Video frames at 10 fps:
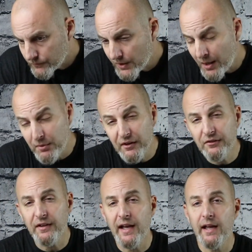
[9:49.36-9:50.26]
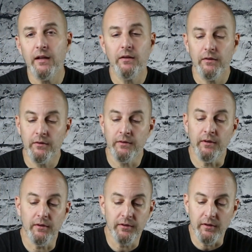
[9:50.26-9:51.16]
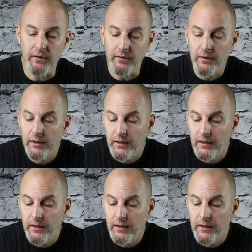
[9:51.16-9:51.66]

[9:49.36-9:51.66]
I'm gonna say the